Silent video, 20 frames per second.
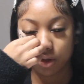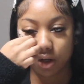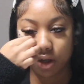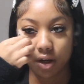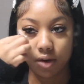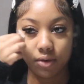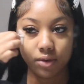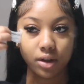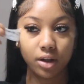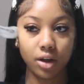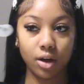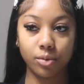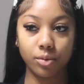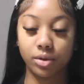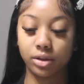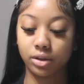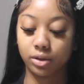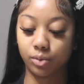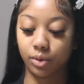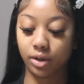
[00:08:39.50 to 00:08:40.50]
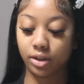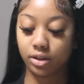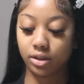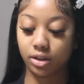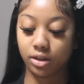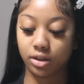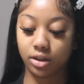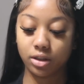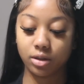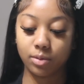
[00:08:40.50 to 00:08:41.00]
And I really hope this works,
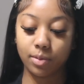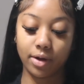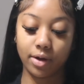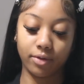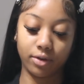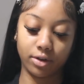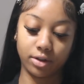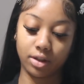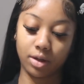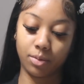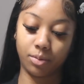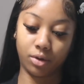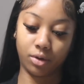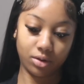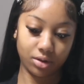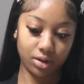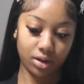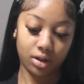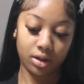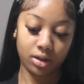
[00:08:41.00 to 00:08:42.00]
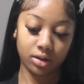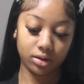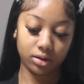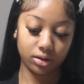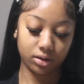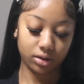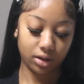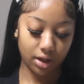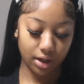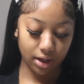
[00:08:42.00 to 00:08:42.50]
because this is my first time using this.
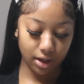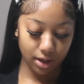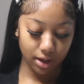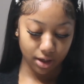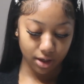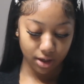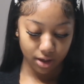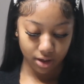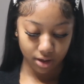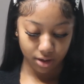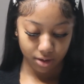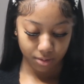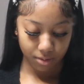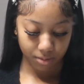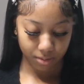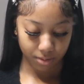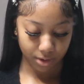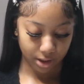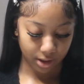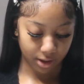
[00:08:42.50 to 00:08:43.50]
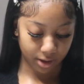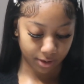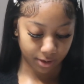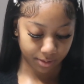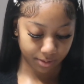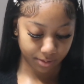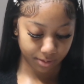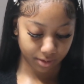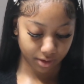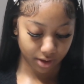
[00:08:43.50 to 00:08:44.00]

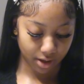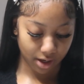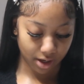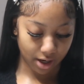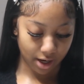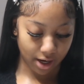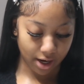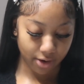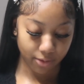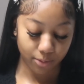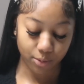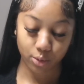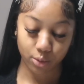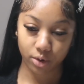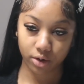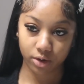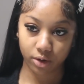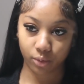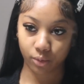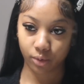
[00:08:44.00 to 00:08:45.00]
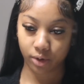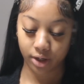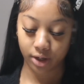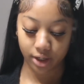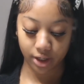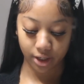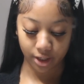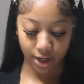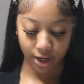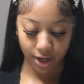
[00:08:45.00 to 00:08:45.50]
But I have more than
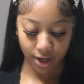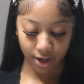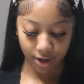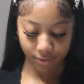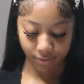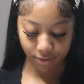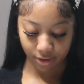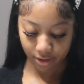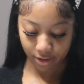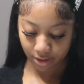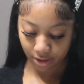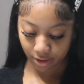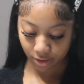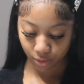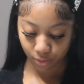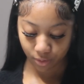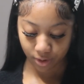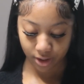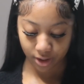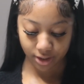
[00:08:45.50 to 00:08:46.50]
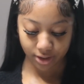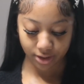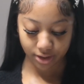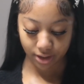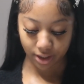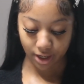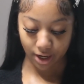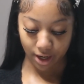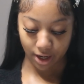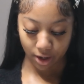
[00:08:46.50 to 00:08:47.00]
one, and I have another one. It's
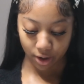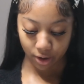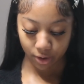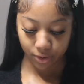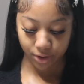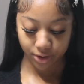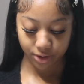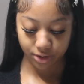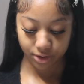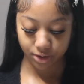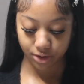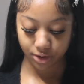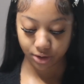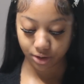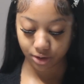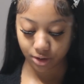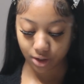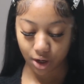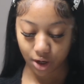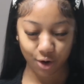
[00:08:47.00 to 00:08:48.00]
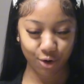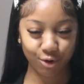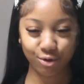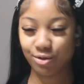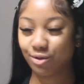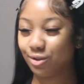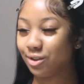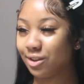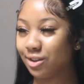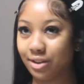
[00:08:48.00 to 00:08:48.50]
Cow. It's
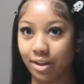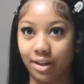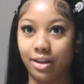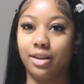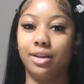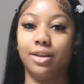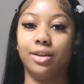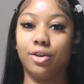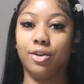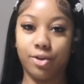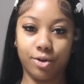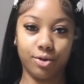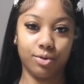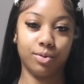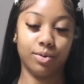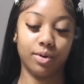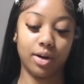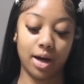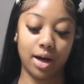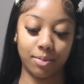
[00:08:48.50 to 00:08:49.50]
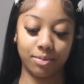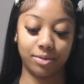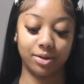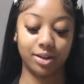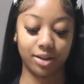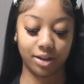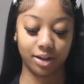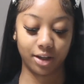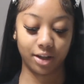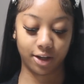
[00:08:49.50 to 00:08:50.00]
so stinking cute. I'm
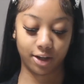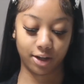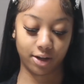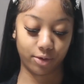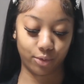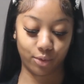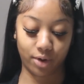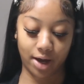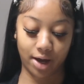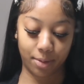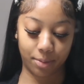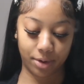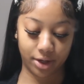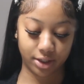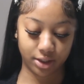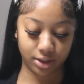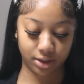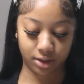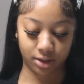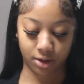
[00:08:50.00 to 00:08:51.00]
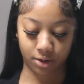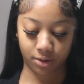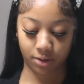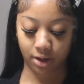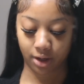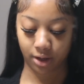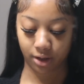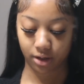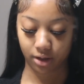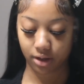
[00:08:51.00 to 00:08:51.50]
literally in love with eye
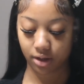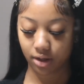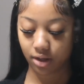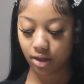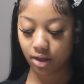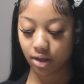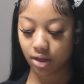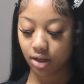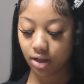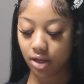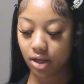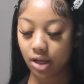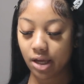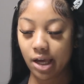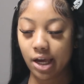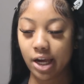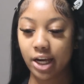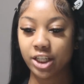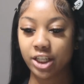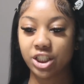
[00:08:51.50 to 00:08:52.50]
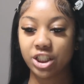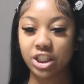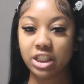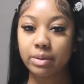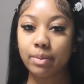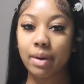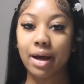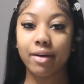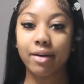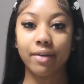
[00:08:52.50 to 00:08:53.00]
patches. It's
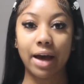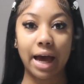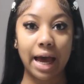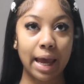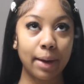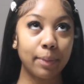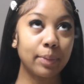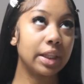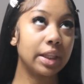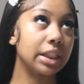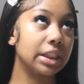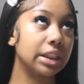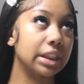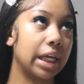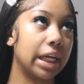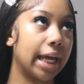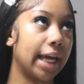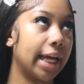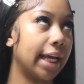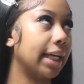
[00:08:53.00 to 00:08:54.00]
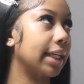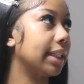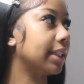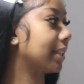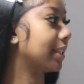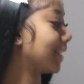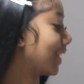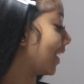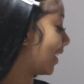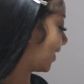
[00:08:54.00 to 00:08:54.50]
just my vibe these days.